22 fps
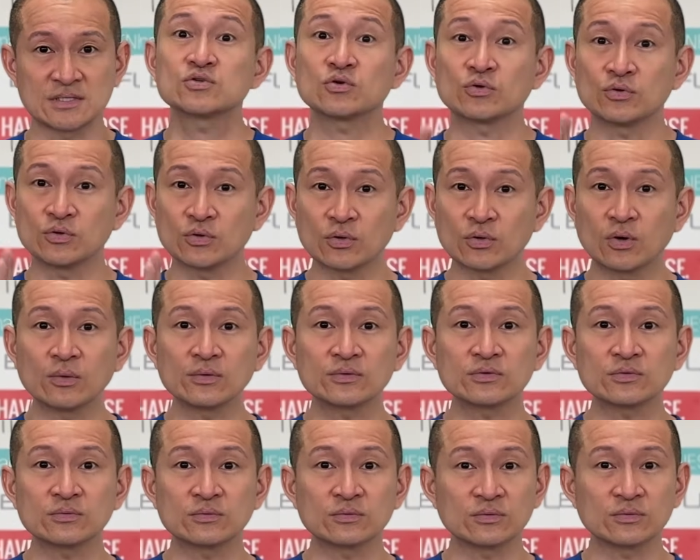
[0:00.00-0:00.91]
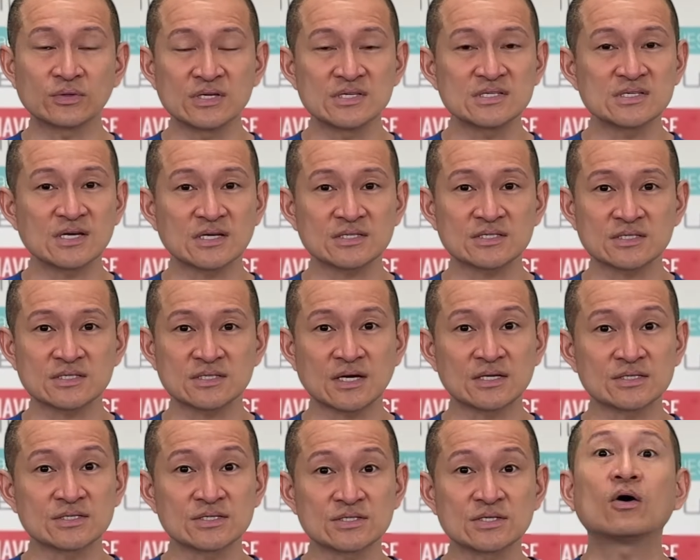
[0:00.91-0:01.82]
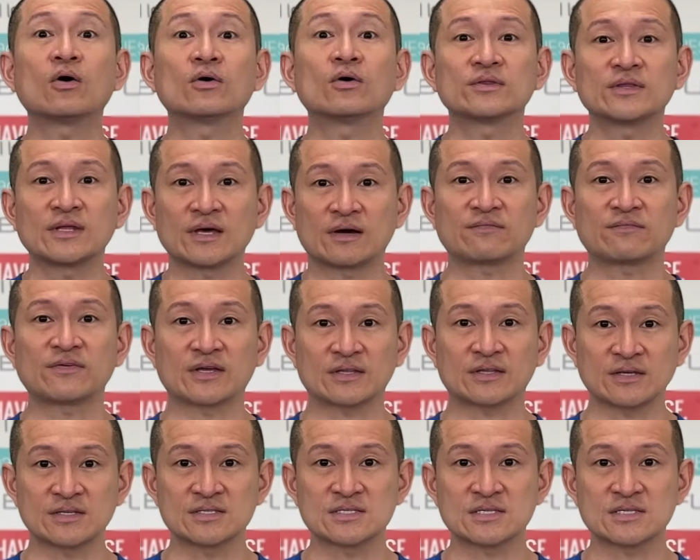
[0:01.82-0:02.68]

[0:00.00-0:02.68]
So you're going to do these exercises on the affected